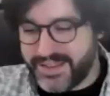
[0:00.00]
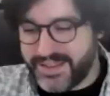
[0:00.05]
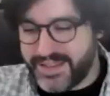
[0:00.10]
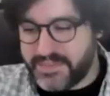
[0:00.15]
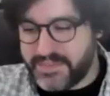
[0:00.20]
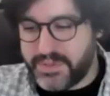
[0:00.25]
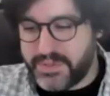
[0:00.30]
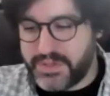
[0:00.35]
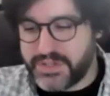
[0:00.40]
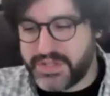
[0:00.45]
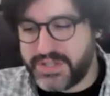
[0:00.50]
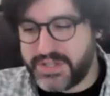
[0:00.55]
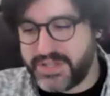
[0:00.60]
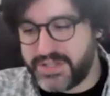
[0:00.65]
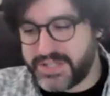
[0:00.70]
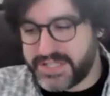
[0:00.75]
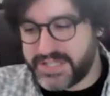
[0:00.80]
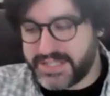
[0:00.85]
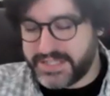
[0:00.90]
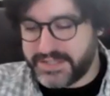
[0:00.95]
that pushing
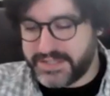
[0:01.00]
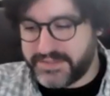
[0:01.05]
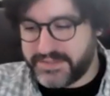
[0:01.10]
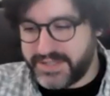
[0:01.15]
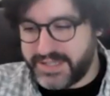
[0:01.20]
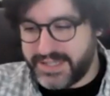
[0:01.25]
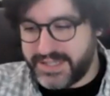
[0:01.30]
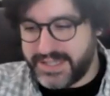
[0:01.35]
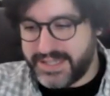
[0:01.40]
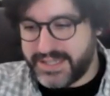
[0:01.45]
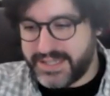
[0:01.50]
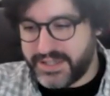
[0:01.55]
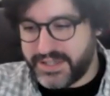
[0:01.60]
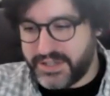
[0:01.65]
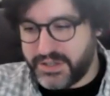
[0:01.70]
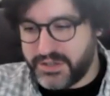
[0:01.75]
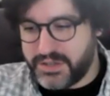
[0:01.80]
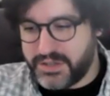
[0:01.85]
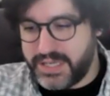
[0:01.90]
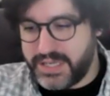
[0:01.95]
yourself and
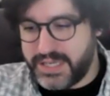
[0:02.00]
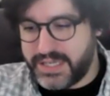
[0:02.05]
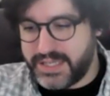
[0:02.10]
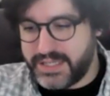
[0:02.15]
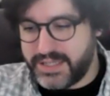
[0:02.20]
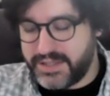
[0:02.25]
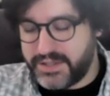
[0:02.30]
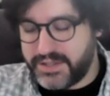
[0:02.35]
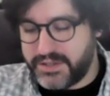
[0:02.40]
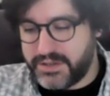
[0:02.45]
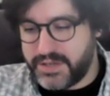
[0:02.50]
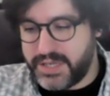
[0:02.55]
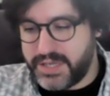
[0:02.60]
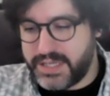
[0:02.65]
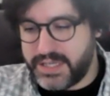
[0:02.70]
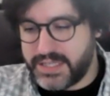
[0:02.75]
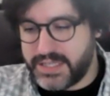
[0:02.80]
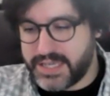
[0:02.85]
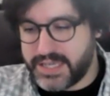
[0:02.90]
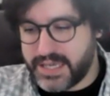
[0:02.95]
creating
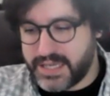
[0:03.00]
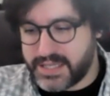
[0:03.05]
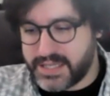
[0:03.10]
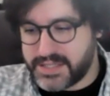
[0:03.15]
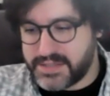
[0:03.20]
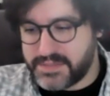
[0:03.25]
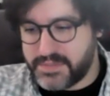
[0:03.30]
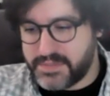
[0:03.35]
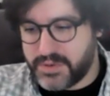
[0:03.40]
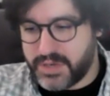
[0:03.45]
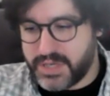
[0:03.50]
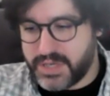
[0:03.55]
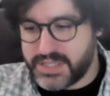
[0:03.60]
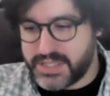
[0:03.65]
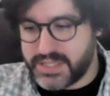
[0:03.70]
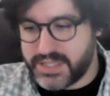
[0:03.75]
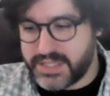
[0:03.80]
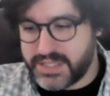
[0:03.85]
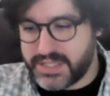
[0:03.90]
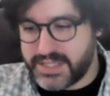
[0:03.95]
tasks and
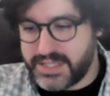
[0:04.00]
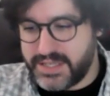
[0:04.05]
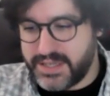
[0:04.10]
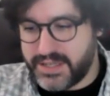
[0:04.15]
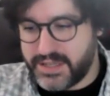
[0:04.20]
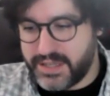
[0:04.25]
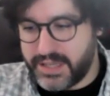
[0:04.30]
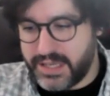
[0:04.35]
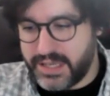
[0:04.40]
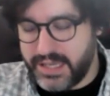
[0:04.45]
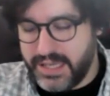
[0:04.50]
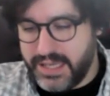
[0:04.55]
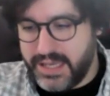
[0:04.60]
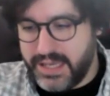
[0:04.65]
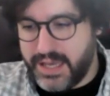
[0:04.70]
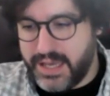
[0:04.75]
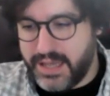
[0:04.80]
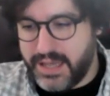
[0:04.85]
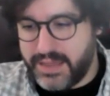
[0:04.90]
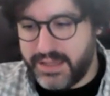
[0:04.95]
projects, like
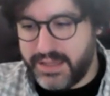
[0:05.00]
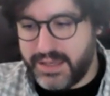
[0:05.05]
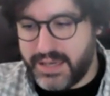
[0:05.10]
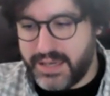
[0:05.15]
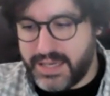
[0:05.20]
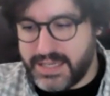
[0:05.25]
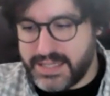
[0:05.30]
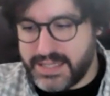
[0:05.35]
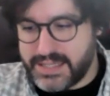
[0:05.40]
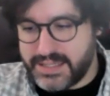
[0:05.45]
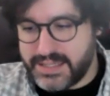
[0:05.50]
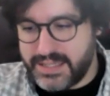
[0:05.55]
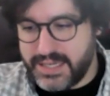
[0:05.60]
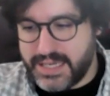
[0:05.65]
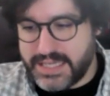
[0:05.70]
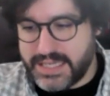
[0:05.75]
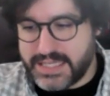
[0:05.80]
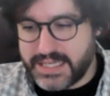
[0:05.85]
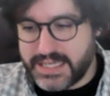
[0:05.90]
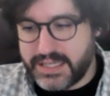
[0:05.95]
I think guys
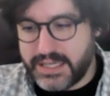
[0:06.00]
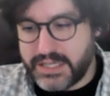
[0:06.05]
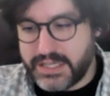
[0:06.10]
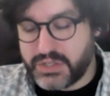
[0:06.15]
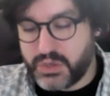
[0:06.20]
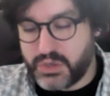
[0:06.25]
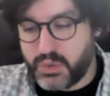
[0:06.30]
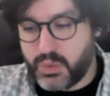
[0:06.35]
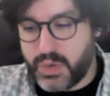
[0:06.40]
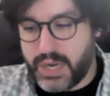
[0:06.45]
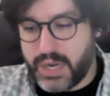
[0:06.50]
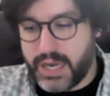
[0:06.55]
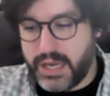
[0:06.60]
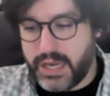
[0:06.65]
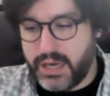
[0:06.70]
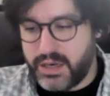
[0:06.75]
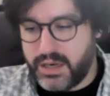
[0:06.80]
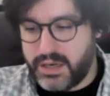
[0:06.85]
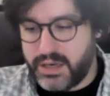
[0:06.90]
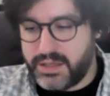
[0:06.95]
like us are
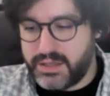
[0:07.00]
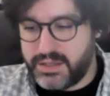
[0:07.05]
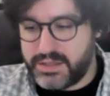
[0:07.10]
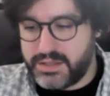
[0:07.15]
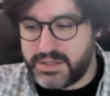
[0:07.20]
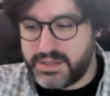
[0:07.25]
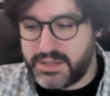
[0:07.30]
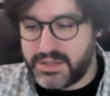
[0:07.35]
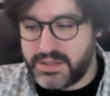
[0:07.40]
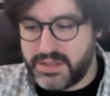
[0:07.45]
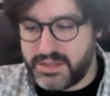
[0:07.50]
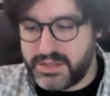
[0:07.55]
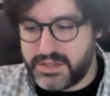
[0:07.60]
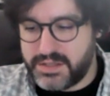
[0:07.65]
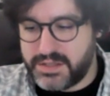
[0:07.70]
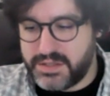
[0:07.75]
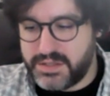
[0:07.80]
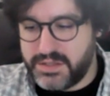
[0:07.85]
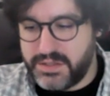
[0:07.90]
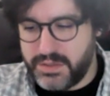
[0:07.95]
wired to
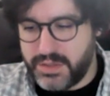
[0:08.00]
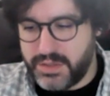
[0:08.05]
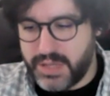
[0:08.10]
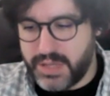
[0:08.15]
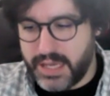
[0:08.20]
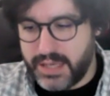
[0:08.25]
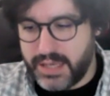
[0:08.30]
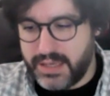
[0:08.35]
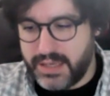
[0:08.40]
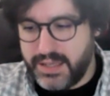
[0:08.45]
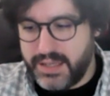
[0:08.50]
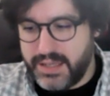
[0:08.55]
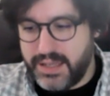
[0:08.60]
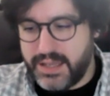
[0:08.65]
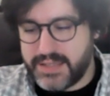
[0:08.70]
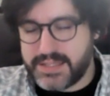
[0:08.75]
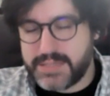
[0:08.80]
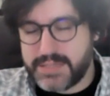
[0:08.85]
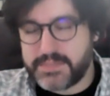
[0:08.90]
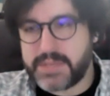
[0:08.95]
do that.
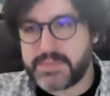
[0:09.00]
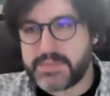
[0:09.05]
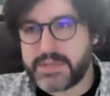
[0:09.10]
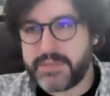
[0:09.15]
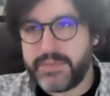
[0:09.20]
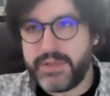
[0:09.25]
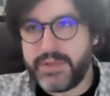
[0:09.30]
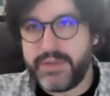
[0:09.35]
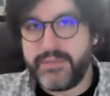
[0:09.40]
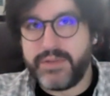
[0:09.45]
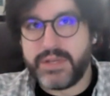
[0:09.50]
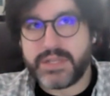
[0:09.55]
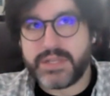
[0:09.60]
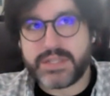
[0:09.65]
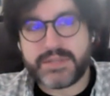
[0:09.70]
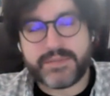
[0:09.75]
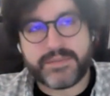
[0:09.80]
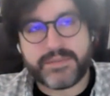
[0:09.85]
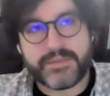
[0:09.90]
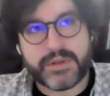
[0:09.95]
And sometimes I'm
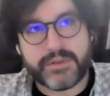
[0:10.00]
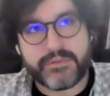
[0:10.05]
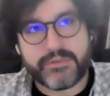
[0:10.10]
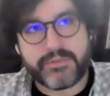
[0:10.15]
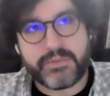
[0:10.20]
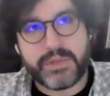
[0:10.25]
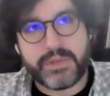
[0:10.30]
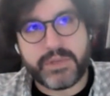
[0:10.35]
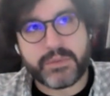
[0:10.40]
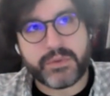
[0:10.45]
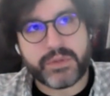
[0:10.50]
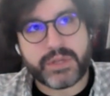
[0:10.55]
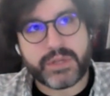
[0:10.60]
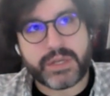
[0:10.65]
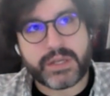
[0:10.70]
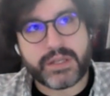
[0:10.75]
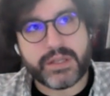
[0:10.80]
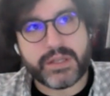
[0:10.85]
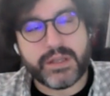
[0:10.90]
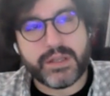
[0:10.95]
envious of people
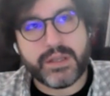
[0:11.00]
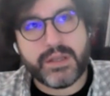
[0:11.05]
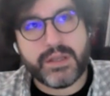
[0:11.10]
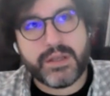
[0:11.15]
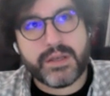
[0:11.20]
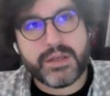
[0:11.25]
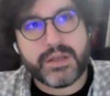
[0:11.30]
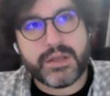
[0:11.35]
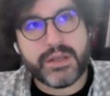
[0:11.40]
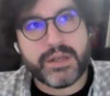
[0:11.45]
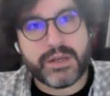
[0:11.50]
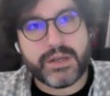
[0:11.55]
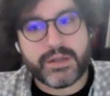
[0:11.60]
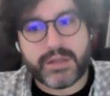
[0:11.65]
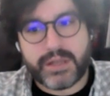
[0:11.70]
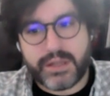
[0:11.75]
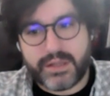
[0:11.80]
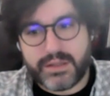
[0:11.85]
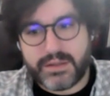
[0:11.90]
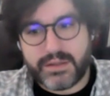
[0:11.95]
that can,
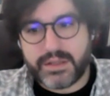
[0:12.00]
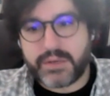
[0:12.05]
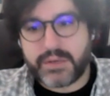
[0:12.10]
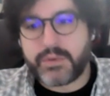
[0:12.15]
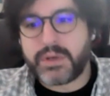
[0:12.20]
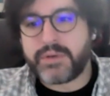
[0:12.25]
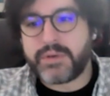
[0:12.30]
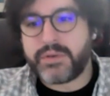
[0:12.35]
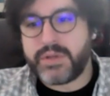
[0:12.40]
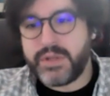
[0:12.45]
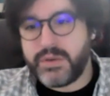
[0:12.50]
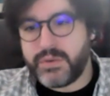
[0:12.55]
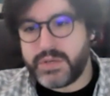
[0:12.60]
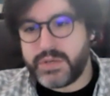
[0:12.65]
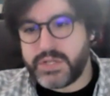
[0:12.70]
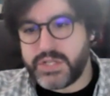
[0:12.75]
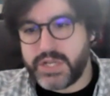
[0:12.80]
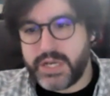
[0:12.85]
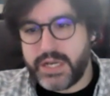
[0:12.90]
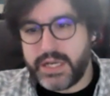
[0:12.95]
like whenever
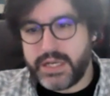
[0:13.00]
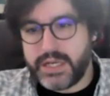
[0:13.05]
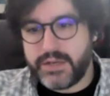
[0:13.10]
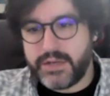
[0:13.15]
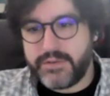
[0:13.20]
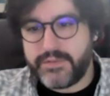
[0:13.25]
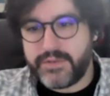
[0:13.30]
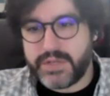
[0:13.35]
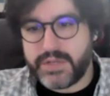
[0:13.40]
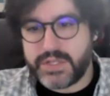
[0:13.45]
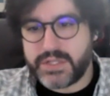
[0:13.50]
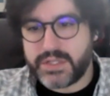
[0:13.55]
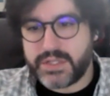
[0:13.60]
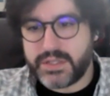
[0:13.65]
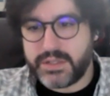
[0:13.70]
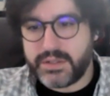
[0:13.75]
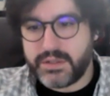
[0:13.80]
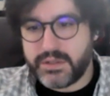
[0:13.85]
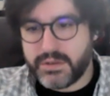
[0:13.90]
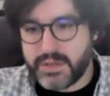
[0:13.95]
you and Jay go
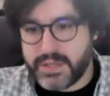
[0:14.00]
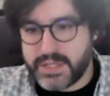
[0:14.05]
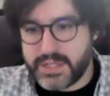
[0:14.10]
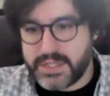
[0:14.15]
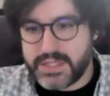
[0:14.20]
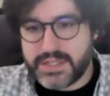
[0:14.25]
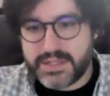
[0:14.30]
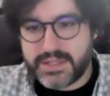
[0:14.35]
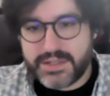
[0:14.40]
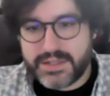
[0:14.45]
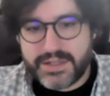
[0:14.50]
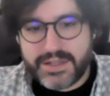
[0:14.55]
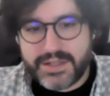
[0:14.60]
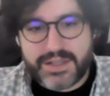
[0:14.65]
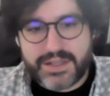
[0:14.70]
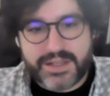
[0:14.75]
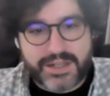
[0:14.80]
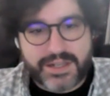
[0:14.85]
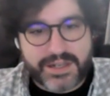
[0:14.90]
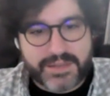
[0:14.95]
fishing, Grizz,
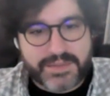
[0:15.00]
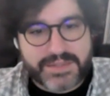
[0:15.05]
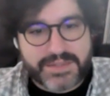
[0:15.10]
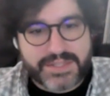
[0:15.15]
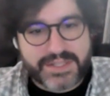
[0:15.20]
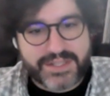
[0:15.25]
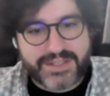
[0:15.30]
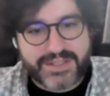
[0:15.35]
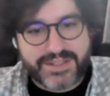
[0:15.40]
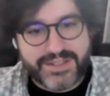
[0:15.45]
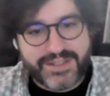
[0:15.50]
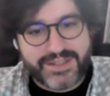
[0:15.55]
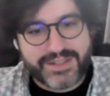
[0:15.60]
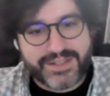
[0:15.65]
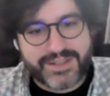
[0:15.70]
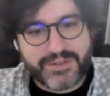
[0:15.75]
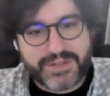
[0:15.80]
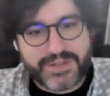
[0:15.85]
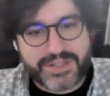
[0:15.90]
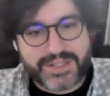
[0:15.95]
I'm just like,
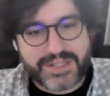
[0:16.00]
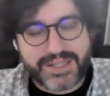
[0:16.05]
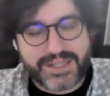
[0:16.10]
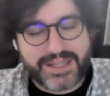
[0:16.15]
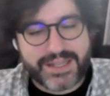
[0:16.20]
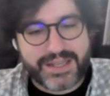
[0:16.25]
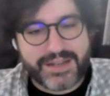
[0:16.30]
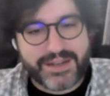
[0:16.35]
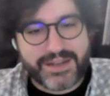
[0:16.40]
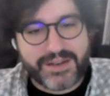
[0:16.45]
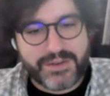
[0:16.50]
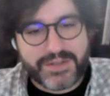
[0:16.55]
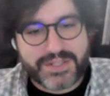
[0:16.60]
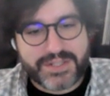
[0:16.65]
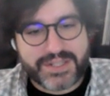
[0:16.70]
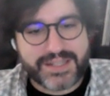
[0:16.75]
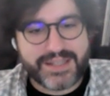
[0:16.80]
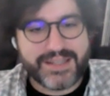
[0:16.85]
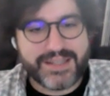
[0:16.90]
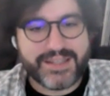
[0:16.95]
shit, I
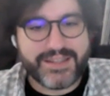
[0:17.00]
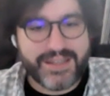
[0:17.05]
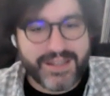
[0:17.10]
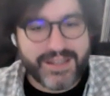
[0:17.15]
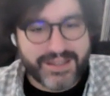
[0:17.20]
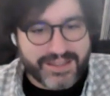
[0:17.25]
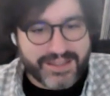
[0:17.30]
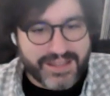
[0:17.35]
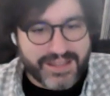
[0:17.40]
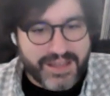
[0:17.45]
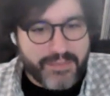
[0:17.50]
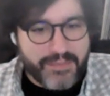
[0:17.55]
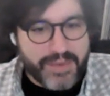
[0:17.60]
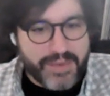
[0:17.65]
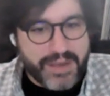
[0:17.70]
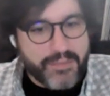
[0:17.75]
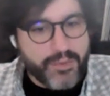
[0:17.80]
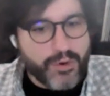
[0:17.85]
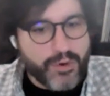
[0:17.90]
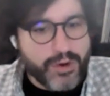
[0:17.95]
wish I could let
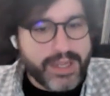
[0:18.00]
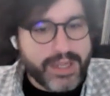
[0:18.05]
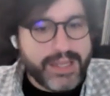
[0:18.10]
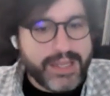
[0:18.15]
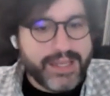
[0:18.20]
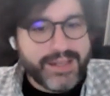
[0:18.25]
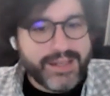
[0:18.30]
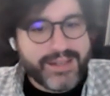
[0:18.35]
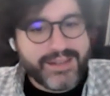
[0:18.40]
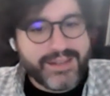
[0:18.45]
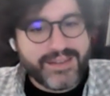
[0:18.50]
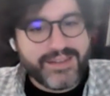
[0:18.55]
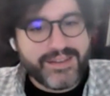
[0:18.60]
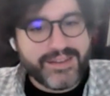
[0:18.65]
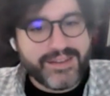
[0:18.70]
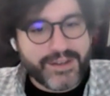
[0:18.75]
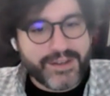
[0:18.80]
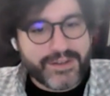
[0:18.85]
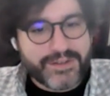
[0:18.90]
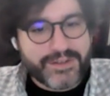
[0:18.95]
my brain,
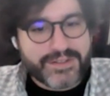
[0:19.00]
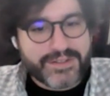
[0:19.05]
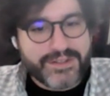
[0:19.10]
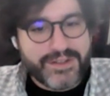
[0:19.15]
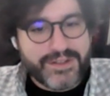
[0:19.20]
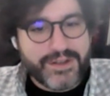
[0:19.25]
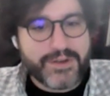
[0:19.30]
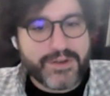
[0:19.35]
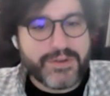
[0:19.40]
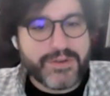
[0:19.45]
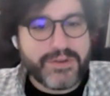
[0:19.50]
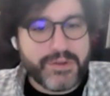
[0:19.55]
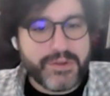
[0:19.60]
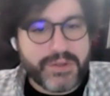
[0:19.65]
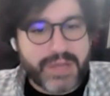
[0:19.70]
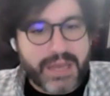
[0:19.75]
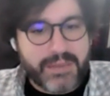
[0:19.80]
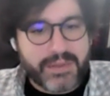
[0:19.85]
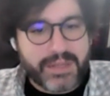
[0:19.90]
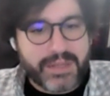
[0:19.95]
just go
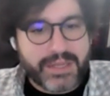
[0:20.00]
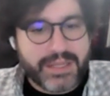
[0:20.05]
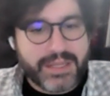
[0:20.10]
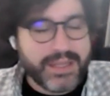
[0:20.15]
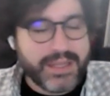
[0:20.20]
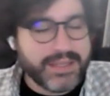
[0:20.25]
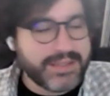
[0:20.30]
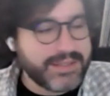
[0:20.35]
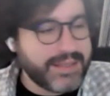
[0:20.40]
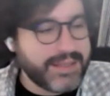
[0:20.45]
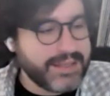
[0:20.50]
do that. Like